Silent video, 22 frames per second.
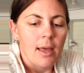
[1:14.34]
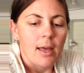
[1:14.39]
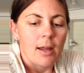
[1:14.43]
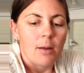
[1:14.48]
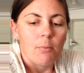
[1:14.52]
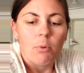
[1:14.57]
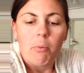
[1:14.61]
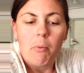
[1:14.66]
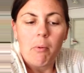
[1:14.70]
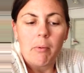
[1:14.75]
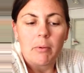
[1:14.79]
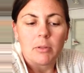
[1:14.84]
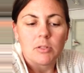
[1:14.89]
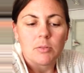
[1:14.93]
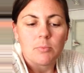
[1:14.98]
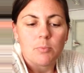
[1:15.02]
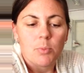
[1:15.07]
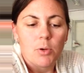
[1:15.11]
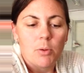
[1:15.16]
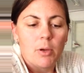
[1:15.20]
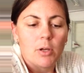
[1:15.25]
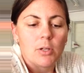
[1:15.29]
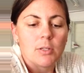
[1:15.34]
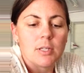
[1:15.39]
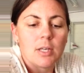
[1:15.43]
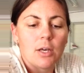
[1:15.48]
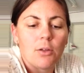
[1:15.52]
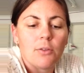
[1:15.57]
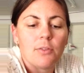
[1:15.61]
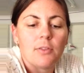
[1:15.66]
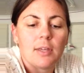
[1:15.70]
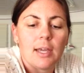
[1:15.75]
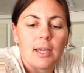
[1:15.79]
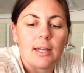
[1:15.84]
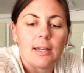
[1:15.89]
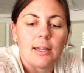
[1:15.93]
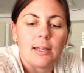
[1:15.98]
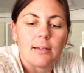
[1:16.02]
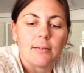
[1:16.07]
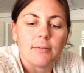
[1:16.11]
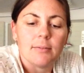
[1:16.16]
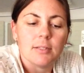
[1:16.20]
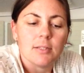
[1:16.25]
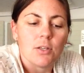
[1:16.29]
and promotes healthy
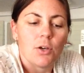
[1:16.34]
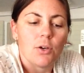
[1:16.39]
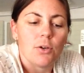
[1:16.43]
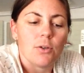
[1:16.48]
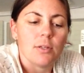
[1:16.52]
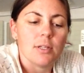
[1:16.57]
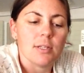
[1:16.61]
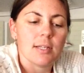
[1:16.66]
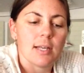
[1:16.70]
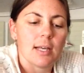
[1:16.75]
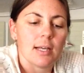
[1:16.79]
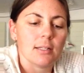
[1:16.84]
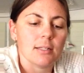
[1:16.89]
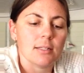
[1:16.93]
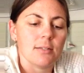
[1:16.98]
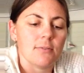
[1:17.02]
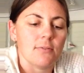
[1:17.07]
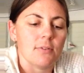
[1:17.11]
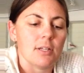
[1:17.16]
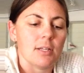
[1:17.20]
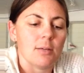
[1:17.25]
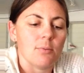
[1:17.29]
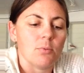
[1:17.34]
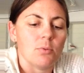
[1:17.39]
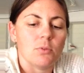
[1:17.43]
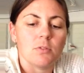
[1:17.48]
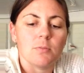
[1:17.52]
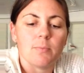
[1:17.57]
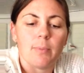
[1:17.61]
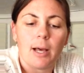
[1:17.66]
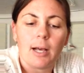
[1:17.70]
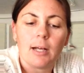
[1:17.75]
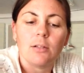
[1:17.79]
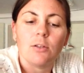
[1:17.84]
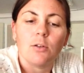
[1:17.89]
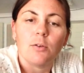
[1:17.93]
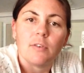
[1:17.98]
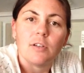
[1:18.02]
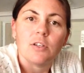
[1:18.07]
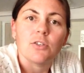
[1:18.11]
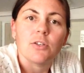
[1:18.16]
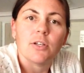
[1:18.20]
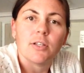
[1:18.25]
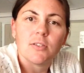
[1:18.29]
eating, so this activity will spark a lot of
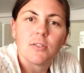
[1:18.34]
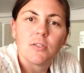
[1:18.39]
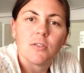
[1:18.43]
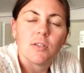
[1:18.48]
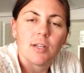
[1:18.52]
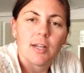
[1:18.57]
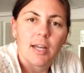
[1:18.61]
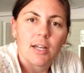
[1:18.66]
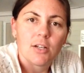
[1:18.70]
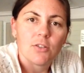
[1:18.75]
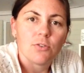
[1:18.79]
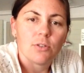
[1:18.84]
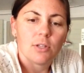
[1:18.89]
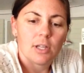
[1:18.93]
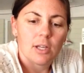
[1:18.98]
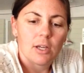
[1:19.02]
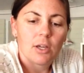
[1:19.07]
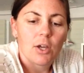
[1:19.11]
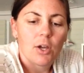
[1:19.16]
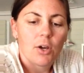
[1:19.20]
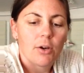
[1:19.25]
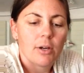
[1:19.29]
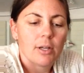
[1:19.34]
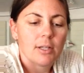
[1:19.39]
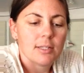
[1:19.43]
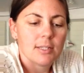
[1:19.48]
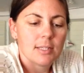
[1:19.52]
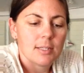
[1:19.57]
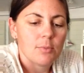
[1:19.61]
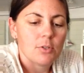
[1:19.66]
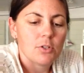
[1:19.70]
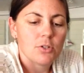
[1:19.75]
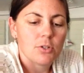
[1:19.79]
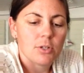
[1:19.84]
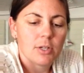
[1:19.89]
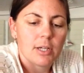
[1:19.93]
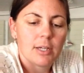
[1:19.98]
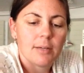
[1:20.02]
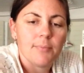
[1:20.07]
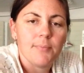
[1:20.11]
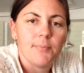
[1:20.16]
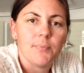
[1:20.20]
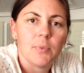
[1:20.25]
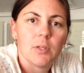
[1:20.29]
interest in the naturally occurring
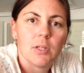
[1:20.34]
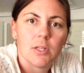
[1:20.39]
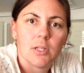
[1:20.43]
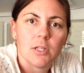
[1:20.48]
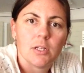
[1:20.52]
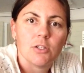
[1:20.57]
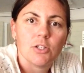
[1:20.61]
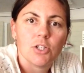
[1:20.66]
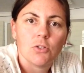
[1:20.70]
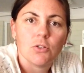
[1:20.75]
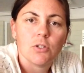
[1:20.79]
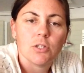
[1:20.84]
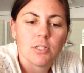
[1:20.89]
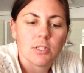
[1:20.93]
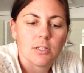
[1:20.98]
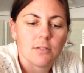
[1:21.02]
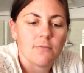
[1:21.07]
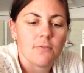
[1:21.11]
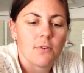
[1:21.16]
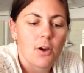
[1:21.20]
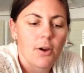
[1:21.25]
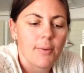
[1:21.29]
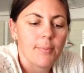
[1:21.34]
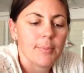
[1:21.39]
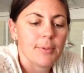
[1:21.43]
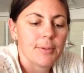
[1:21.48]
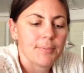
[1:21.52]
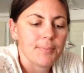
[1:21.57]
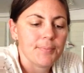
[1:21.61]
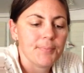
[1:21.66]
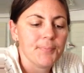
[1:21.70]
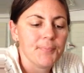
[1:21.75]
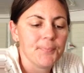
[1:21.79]
symmetry in their children's environment.